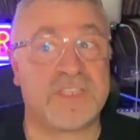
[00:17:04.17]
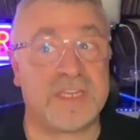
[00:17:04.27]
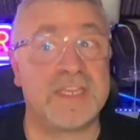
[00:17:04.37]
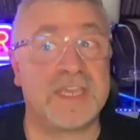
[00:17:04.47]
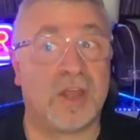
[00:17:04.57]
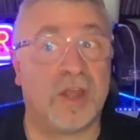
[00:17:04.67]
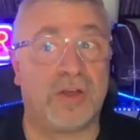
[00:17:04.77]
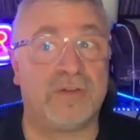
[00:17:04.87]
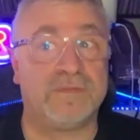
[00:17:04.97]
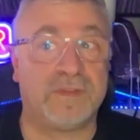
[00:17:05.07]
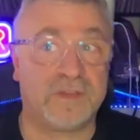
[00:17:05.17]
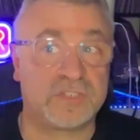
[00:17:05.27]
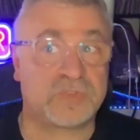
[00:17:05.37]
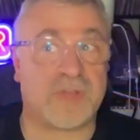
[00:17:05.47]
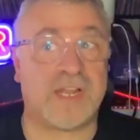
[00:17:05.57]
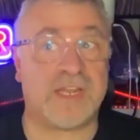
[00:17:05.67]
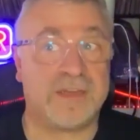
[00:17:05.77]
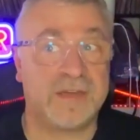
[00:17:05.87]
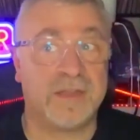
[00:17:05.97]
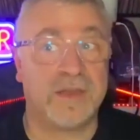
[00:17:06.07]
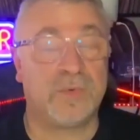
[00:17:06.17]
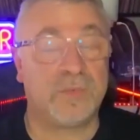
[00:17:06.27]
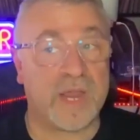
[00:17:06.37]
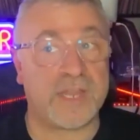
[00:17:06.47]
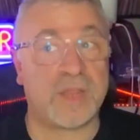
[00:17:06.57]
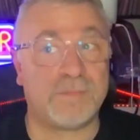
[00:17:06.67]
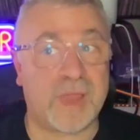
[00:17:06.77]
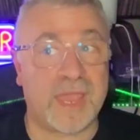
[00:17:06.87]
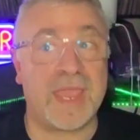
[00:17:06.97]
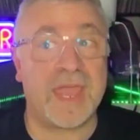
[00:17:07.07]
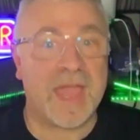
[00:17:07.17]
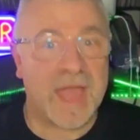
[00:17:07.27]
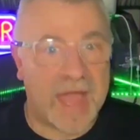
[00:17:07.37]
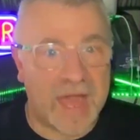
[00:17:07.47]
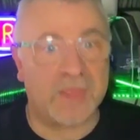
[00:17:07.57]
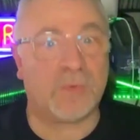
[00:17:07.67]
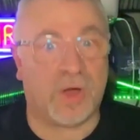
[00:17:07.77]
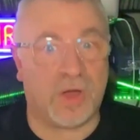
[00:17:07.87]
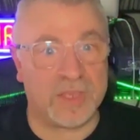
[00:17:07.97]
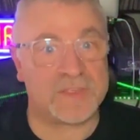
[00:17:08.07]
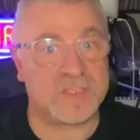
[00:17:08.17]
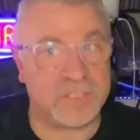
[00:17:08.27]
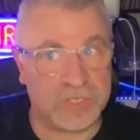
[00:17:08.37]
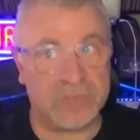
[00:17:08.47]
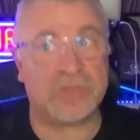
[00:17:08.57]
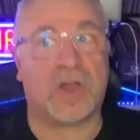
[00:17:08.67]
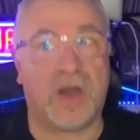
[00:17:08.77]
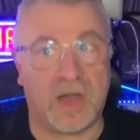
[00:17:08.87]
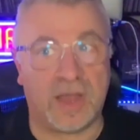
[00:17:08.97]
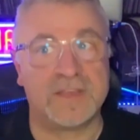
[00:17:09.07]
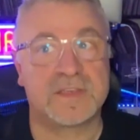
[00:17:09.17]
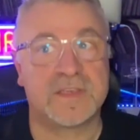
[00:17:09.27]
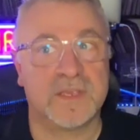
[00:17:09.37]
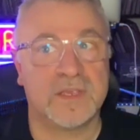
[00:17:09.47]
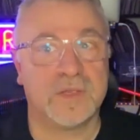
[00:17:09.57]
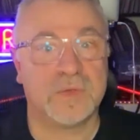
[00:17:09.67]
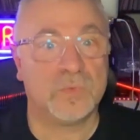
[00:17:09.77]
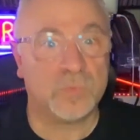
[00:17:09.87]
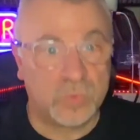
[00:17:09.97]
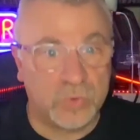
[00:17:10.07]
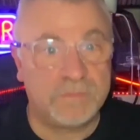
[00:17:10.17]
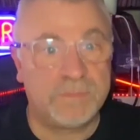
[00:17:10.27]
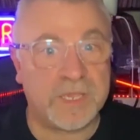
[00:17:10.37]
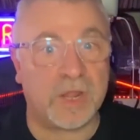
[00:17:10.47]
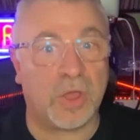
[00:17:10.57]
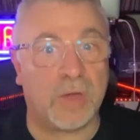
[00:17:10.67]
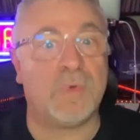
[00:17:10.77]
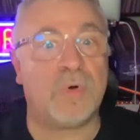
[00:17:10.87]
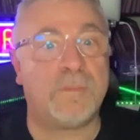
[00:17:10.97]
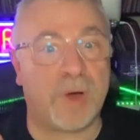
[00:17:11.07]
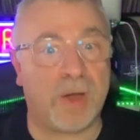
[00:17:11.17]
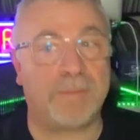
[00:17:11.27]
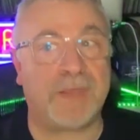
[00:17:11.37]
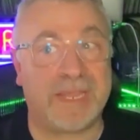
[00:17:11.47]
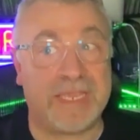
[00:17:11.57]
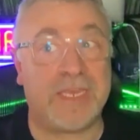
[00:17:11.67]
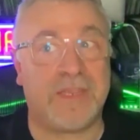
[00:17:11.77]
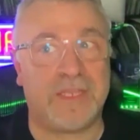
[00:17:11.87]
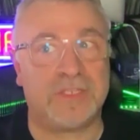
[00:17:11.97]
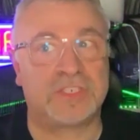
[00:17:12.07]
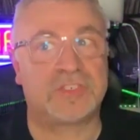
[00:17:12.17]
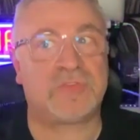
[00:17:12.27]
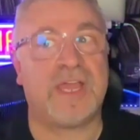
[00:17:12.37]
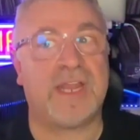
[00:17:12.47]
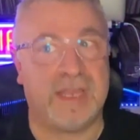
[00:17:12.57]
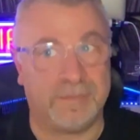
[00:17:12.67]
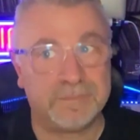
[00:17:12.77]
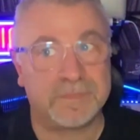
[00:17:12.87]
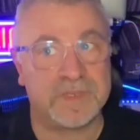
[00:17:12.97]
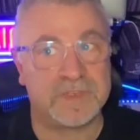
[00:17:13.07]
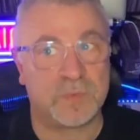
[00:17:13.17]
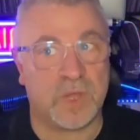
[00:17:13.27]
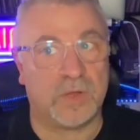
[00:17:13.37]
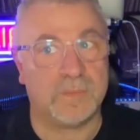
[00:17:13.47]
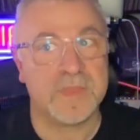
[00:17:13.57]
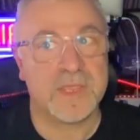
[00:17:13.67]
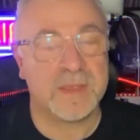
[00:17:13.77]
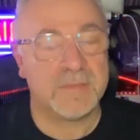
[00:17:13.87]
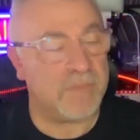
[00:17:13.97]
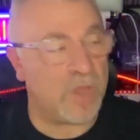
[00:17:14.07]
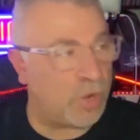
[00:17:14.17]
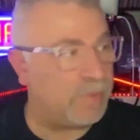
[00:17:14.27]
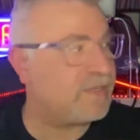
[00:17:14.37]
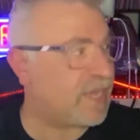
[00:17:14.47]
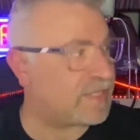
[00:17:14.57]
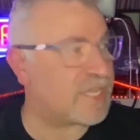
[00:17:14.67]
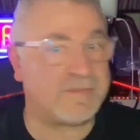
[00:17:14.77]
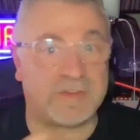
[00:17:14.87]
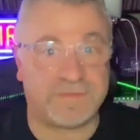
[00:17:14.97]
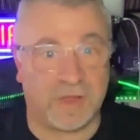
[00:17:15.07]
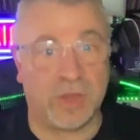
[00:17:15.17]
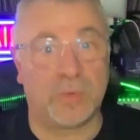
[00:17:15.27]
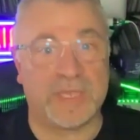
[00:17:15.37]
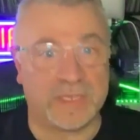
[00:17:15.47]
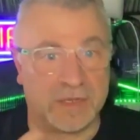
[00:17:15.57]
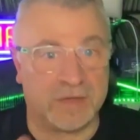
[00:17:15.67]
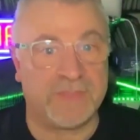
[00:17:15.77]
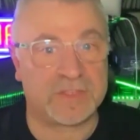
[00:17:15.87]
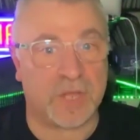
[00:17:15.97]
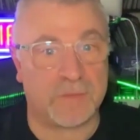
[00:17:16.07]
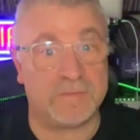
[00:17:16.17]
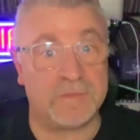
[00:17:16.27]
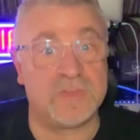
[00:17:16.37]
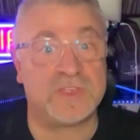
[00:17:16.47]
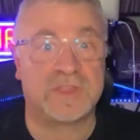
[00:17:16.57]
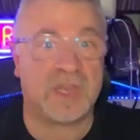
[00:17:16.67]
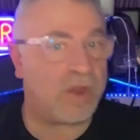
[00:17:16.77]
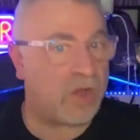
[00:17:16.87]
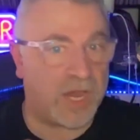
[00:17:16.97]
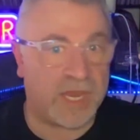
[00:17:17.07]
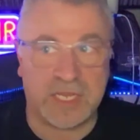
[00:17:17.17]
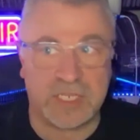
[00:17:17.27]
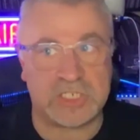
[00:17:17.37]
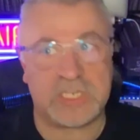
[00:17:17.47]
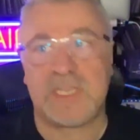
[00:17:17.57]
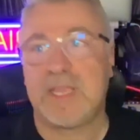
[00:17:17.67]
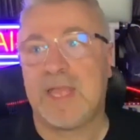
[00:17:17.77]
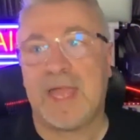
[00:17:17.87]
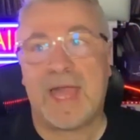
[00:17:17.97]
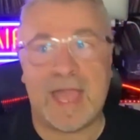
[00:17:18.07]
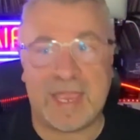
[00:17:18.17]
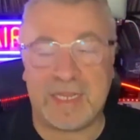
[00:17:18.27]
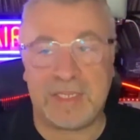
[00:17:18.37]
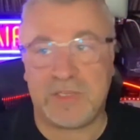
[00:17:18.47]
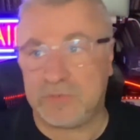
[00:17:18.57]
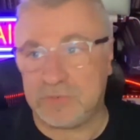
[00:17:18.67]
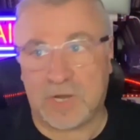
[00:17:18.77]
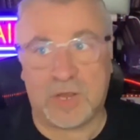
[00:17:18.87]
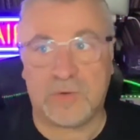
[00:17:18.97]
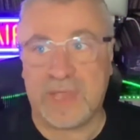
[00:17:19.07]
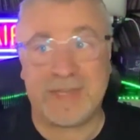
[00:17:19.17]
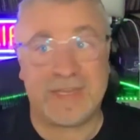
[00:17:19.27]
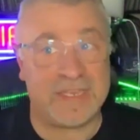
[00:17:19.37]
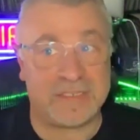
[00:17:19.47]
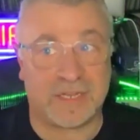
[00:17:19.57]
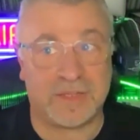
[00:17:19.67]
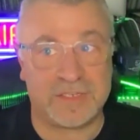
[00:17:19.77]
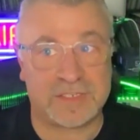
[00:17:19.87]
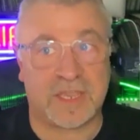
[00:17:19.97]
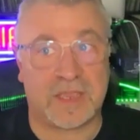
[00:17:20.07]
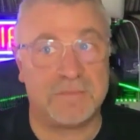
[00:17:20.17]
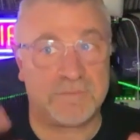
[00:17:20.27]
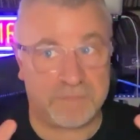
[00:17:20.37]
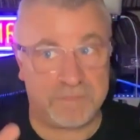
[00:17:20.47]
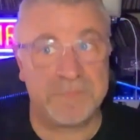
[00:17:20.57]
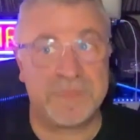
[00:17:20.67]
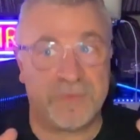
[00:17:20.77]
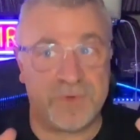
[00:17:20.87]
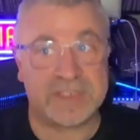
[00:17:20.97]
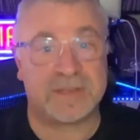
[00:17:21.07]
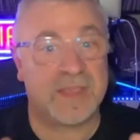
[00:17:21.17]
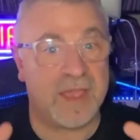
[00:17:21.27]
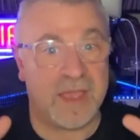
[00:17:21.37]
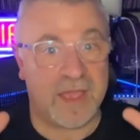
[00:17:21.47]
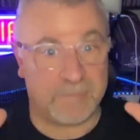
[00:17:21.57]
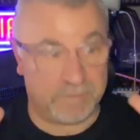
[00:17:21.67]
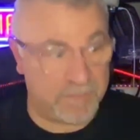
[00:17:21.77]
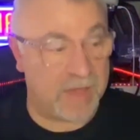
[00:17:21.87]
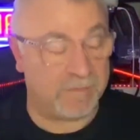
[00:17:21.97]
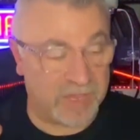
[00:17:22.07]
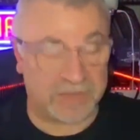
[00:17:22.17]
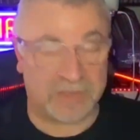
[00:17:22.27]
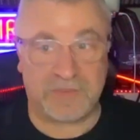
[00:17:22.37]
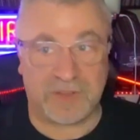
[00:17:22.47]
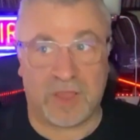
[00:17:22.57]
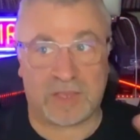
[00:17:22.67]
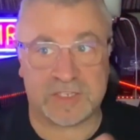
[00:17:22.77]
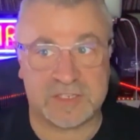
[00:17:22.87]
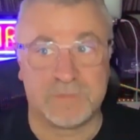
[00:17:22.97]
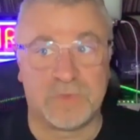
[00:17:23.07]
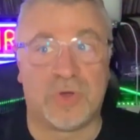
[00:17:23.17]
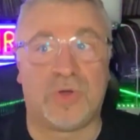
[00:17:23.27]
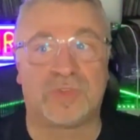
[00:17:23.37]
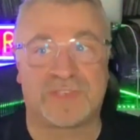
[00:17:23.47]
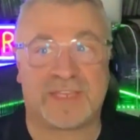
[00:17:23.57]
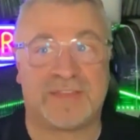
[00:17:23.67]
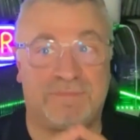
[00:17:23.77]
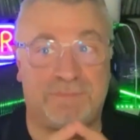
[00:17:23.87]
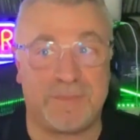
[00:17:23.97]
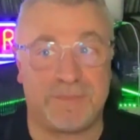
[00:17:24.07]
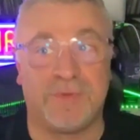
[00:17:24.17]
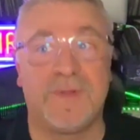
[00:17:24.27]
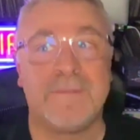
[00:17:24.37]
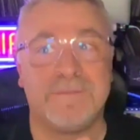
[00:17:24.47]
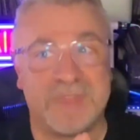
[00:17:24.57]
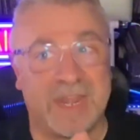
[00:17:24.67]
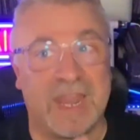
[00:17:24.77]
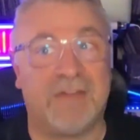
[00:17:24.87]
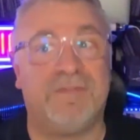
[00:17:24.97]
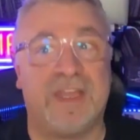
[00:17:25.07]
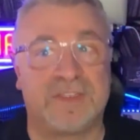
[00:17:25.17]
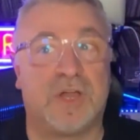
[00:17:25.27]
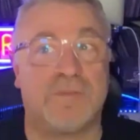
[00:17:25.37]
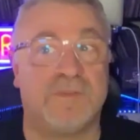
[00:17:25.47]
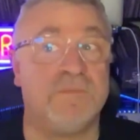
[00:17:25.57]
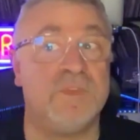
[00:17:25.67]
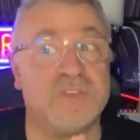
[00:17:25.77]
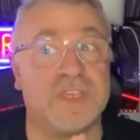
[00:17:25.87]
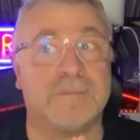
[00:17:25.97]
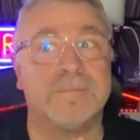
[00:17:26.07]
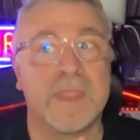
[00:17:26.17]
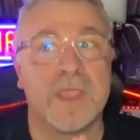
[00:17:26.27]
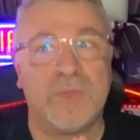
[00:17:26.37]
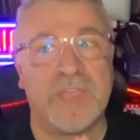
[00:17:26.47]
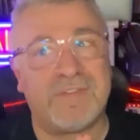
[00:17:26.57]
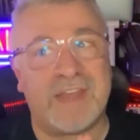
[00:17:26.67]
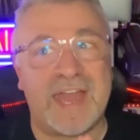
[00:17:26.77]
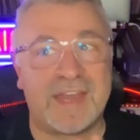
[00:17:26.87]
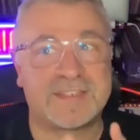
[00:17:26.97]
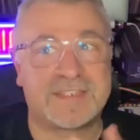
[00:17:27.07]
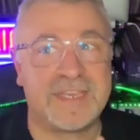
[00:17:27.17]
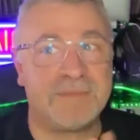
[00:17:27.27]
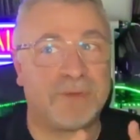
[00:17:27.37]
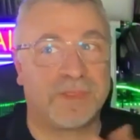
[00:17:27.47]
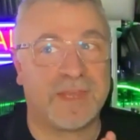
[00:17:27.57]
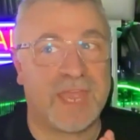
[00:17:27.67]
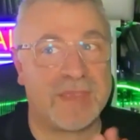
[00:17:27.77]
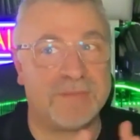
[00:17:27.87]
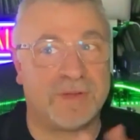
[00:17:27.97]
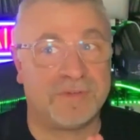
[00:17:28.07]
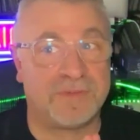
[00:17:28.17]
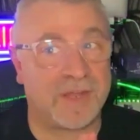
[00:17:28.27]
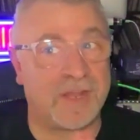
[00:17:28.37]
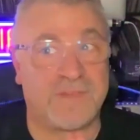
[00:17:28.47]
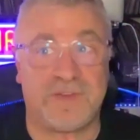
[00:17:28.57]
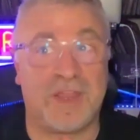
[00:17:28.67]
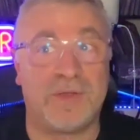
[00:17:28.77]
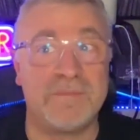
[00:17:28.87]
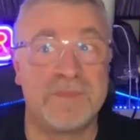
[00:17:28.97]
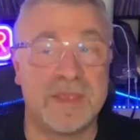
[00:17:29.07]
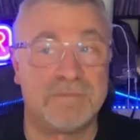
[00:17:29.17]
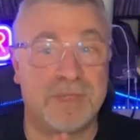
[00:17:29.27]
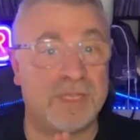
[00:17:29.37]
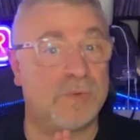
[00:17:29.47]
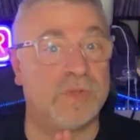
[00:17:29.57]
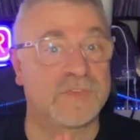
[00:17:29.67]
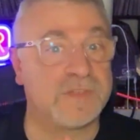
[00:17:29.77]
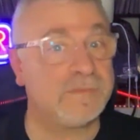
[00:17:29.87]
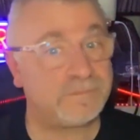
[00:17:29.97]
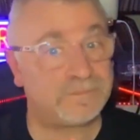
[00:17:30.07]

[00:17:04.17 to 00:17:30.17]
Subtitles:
didn't get a lot of Australian radio play. Otherwise, you guys would be a lot more popular here in Australia as well. Melbourne does have a following of that type of music, the high energy, 80 Euro and Italo disco. There is if you like, a small sector of people that love that type of music. We have an artist here by the name of, I don't know if you know him, Peter Wilson.